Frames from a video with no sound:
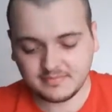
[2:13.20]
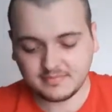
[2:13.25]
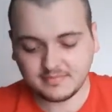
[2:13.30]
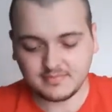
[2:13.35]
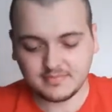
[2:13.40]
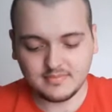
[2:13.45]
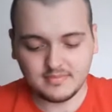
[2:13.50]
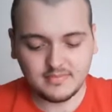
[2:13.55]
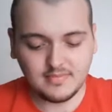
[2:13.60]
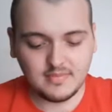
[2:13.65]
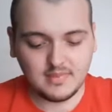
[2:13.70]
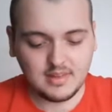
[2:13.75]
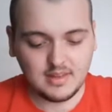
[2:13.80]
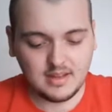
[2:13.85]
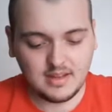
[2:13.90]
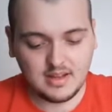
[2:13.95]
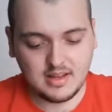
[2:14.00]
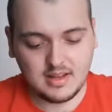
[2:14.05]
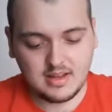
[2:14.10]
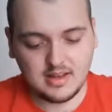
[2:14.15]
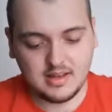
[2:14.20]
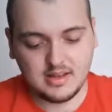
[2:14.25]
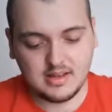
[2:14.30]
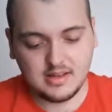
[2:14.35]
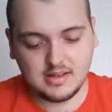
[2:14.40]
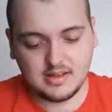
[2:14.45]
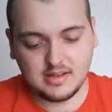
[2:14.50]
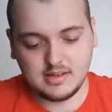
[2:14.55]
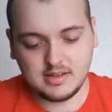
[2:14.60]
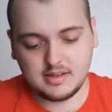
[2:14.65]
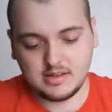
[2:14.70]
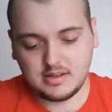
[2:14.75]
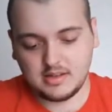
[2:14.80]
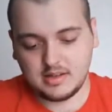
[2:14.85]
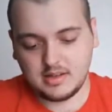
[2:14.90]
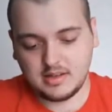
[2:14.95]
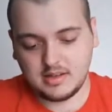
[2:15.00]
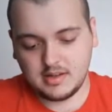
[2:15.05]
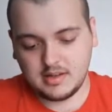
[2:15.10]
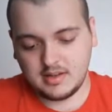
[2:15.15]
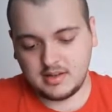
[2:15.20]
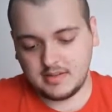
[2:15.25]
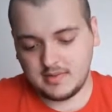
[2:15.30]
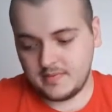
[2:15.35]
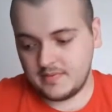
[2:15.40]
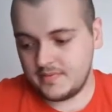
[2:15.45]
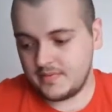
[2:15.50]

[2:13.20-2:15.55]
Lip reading: [no speech]